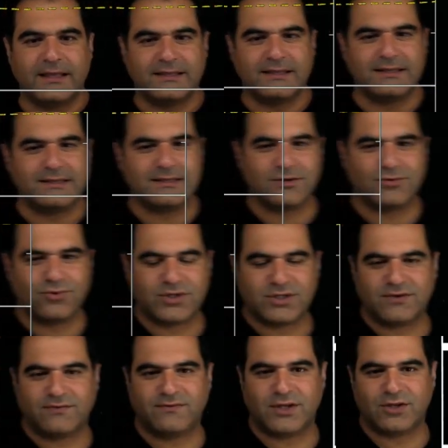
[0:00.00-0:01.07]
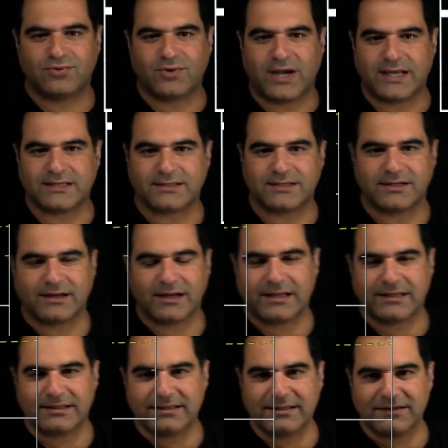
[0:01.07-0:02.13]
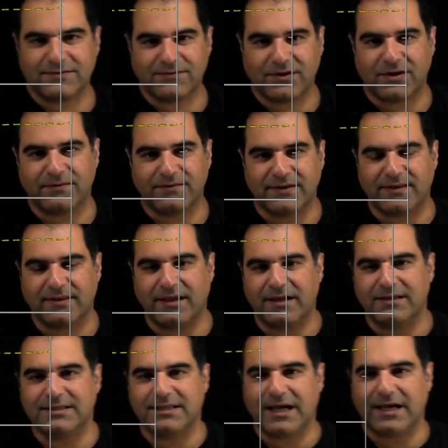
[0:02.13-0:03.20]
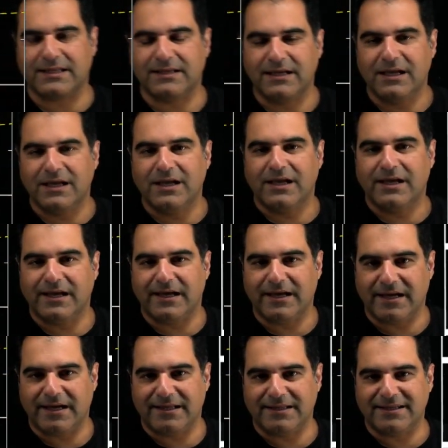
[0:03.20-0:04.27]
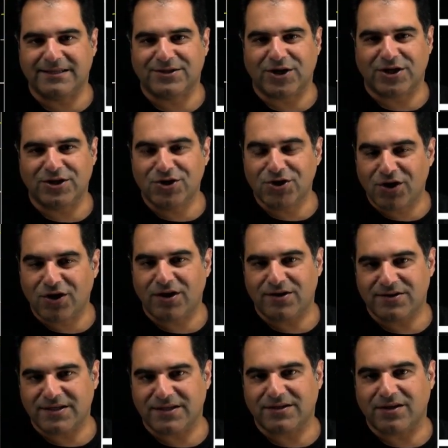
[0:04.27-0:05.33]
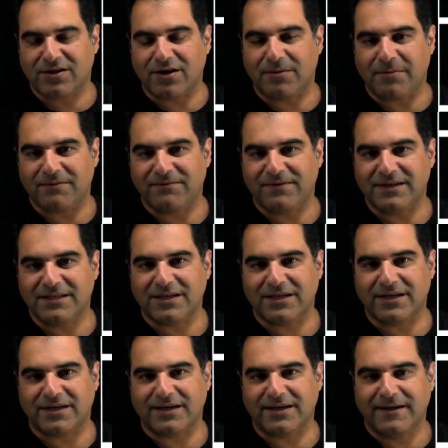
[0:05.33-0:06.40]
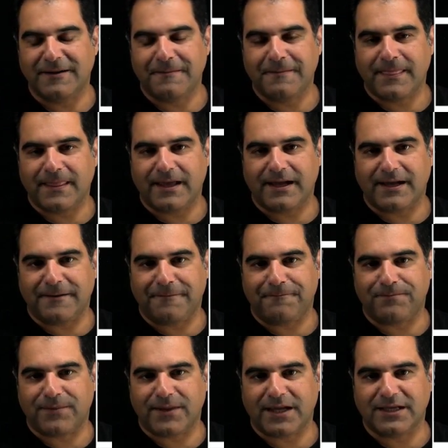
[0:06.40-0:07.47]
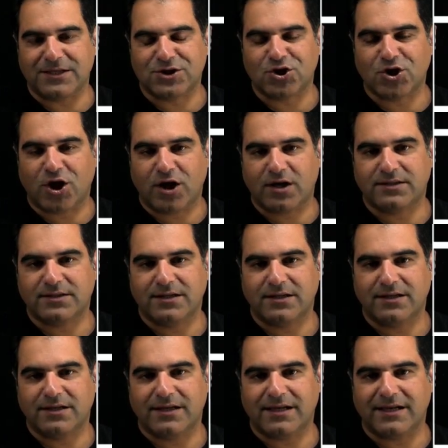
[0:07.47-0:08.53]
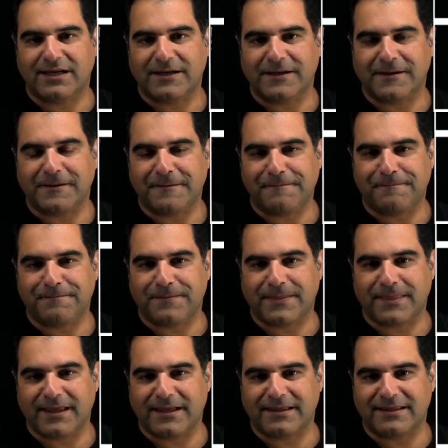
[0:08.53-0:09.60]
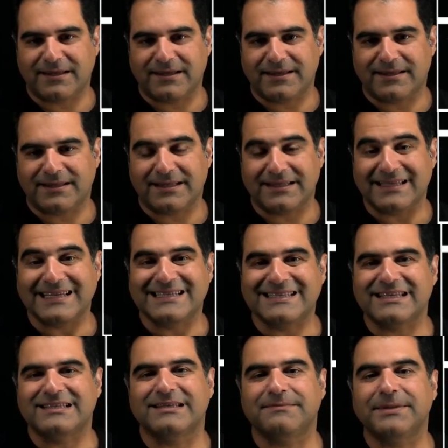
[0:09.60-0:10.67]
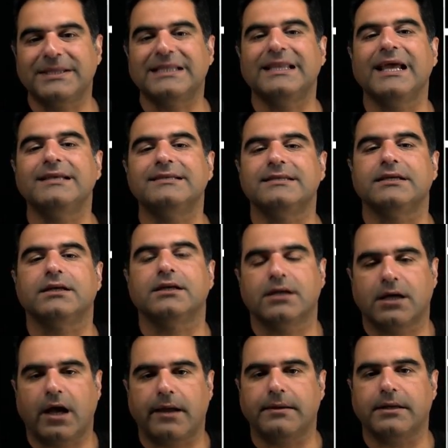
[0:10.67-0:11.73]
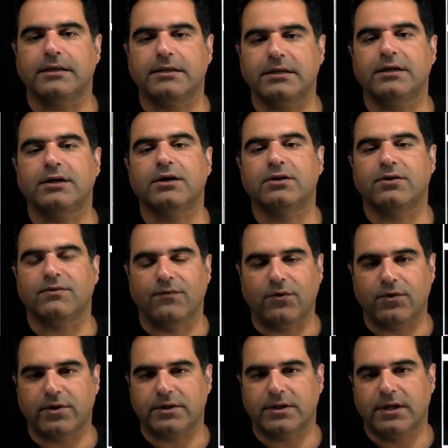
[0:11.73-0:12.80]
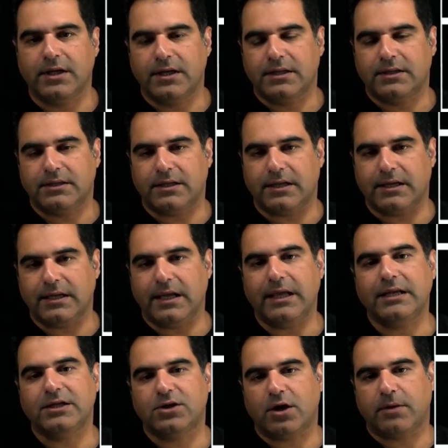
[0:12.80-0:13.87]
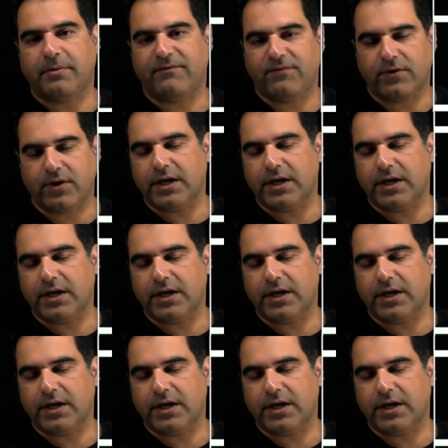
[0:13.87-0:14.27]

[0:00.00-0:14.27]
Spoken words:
This is the question we need to answer. And this is one of the things that the traditional unscented Kalman filter is not, is a bit lazy. In another word, for any type of